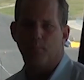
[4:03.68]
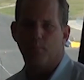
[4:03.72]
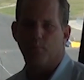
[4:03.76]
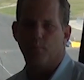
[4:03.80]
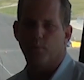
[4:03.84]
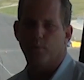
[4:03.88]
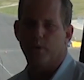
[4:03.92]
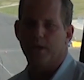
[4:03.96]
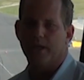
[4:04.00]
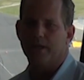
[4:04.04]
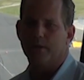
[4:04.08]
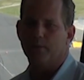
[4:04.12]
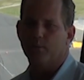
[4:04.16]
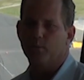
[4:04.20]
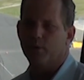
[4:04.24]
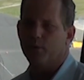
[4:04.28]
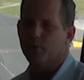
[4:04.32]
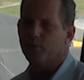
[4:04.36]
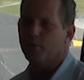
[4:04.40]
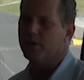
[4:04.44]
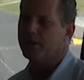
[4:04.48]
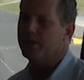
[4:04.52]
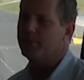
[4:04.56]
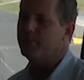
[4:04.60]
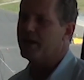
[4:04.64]
We
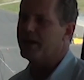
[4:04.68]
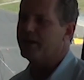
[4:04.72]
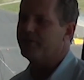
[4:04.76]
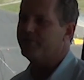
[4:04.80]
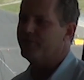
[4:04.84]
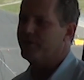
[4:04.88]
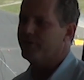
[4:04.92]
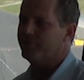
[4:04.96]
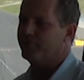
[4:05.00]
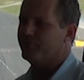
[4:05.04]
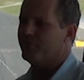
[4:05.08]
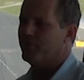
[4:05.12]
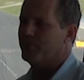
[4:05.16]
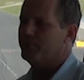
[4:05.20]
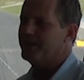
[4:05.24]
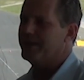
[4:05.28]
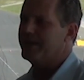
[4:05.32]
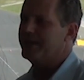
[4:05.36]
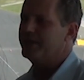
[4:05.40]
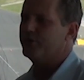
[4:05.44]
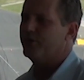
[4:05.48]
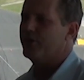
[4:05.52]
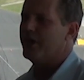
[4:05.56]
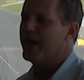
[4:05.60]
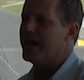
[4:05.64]
really benefit from the
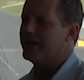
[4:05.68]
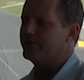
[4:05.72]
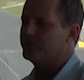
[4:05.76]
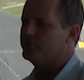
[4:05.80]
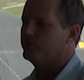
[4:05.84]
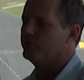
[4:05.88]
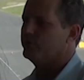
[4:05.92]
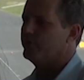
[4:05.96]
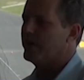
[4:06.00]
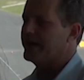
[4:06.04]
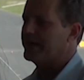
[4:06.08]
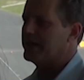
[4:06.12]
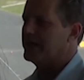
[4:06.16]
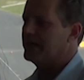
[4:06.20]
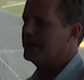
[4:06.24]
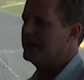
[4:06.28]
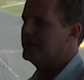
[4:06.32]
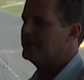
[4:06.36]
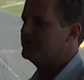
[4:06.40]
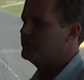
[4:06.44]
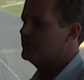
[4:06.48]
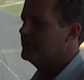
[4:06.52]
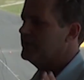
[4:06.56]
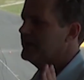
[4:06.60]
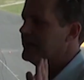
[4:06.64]
international
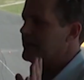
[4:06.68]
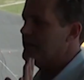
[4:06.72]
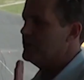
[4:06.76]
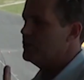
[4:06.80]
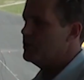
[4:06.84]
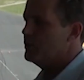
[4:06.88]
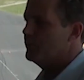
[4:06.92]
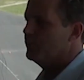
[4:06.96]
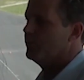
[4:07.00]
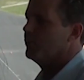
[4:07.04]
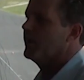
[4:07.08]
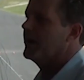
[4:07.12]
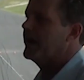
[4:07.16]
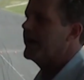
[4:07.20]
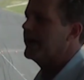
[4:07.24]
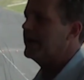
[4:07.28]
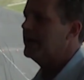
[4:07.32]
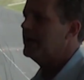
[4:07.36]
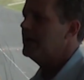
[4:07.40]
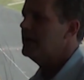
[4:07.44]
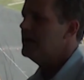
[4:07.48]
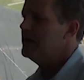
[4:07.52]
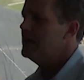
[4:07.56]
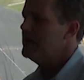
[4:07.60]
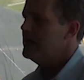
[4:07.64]
recognition that you bring,
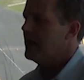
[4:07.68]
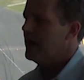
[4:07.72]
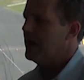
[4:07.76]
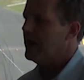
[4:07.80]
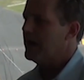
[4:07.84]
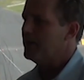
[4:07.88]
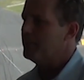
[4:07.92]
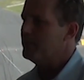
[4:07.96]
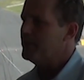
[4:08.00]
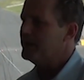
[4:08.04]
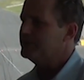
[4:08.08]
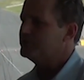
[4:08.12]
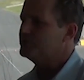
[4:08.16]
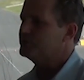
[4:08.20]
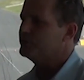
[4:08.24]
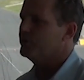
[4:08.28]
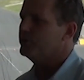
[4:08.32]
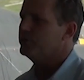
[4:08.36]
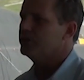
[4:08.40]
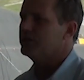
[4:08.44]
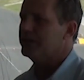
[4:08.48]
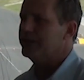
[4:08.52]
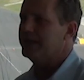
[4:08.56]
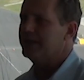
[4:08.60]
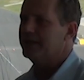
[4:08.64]
and
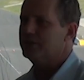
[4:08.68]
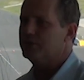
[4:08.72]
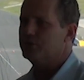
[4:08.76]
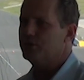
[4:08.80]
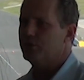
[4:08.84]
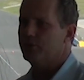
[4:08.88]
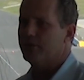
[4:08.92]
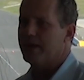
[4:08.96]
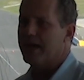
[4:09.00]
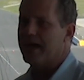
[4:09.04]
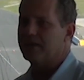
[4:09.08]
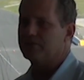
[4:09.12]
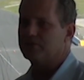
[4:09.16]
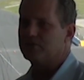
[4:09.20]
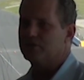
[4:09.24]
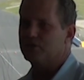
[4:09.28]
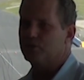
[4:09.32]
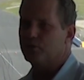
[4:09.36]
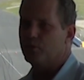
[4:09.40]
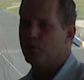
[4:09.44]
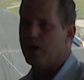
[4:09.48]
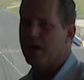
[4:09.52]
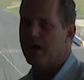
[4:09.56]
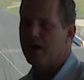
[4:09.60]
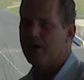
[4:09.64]
certainly in
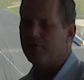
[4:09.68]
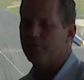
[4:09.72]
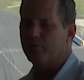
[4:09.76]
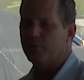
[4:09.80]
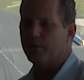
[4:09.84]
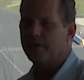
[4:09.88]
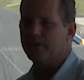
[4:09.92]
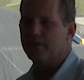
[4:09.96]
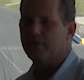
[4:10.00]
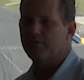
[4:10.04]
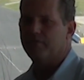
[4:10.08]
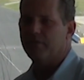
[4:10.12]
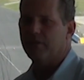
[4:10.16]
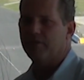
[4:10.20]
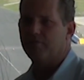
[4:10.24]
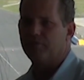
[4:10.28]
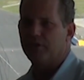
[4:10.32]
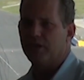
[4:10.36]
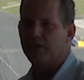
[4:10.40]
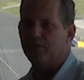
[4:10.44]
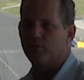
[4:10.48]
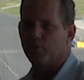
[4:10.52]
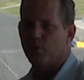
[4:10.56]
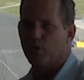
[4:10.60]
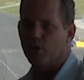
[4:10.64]
2012 with the
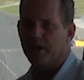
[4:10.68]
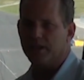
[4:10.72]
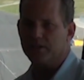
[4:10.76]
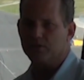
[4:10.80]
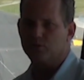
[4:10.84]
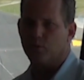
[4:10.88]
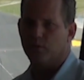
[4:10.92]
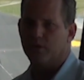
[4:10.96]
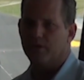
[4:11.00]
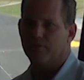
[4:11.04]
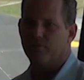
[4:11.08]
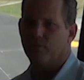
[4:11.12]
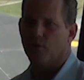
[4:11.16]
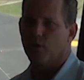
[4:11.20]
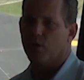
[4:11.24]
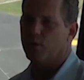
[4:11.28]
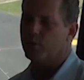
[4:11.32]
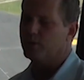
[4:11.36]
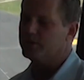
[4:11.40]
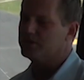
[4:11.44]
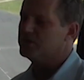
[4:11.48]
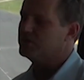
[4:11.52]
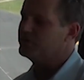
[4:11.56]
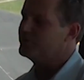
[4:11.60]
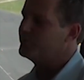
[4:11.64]
50th Rolex 24,
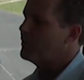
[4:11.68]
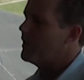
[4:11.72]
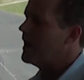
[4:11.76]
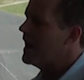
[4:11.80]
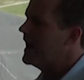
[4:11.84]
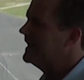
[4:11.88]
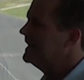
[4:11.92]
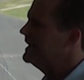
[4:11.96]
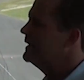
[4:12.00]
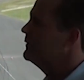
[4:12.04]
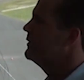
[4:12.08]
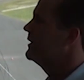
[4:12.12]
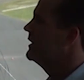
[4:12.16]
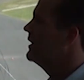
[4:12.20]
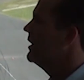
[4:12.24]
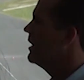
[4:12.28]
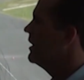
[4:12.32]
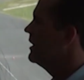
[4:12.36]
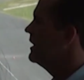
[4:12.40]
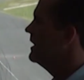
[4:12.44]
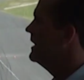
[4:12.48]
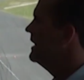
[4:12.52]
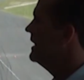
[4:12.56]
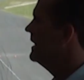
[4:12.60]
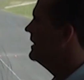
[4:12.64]
which is widely
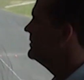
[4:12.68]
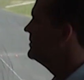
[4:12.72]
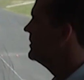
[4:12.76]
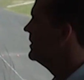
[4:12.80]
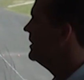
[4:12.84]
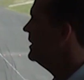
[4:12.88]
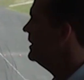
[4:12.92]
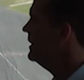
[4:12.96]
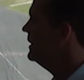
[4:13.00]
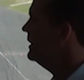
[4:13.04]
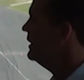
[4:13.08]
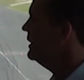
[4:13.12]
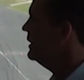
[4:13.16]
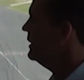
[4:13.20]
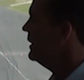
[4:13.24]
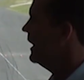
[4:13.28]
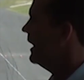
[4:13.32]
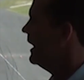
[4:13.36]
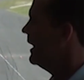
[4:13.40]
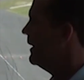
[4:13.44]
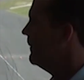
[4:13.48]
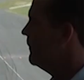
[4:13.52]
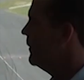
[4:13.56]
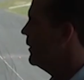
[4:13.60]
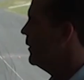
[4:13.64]
regarded as
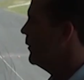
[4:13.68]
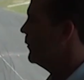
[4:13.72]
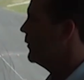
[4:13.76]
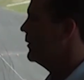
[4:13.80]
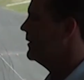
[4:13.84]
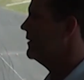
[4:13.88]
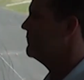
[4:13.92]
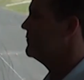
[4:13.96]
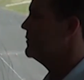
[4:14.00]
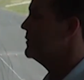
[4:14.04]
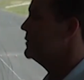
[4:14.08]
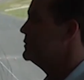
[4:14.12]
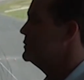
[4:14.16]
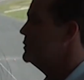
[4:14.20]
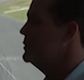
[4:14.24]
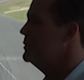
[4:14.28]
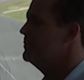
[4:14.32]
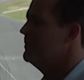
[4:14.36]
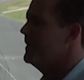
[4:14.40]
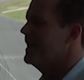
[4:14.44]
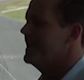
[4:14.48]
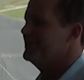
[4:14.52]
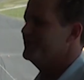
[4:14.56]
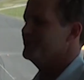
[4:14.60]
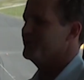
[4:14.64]
one of the 2
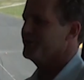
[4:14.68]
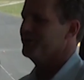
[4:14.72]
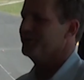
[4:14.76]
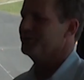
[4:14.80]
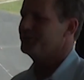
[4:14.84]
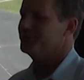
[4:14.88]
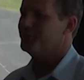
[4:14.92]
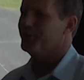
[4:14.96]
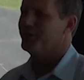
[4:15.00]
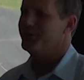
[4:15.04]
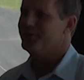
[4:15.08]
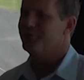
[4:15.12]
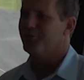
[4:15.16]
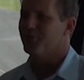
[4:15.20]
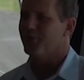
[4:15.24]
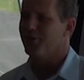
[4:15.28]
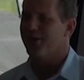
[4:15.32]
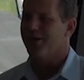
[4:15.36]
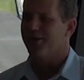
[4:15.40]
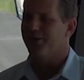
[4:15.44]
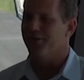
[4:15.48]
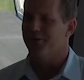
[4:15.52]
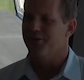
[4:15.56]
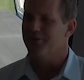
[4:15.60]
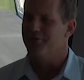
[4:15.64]
major
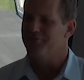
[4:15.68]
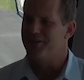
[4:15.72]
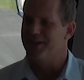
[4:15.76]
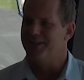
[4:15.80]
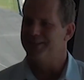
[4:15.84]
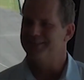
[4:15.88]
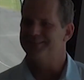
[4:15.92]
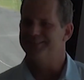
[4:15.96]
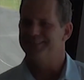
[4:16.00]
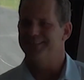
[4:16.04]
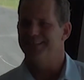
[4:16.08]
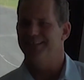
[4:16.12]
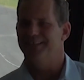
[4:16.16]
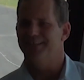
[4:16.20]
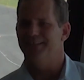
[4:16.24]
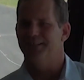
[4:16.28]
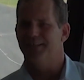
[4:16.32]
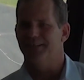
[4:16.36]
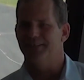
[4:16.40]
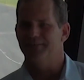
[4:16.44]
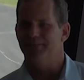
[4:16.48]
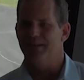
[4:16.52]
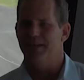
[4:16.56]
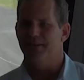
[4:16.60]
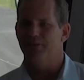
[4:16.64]
24-hour events in
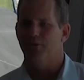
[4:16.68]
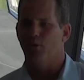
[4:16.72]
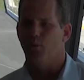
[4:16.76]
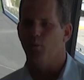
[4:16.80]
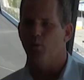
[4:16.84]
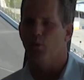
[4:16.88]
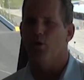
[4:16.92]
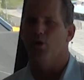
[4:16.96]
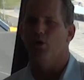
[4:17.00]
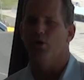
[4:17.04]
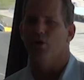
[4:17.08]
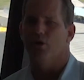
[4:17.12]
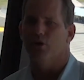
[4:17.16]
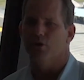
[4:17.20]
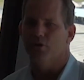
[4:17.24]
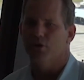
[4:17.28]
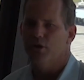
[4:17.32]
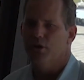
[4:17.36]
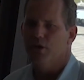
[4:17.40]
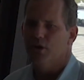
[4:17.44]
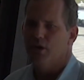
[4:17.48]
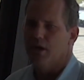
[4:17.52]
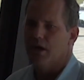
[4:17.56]
the world.